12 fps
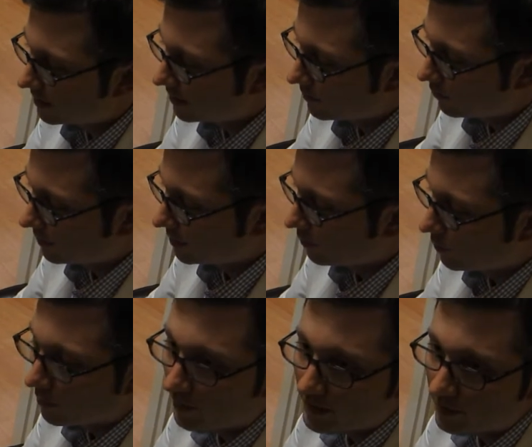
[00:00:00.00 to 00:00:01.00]
uh, you know what
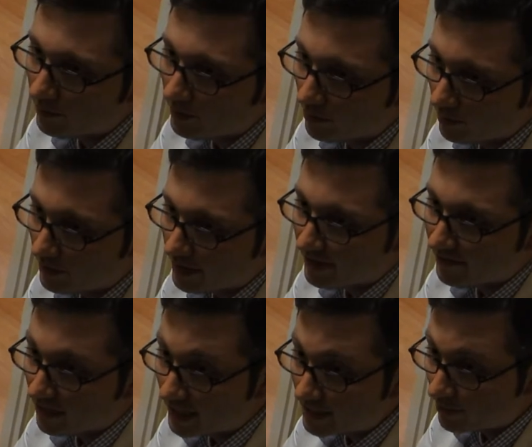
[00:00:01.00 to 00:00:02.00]
we do in order to give the
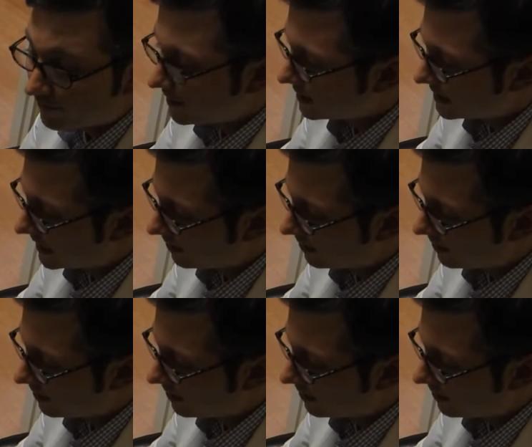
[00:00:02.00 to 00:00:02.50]
LaserFast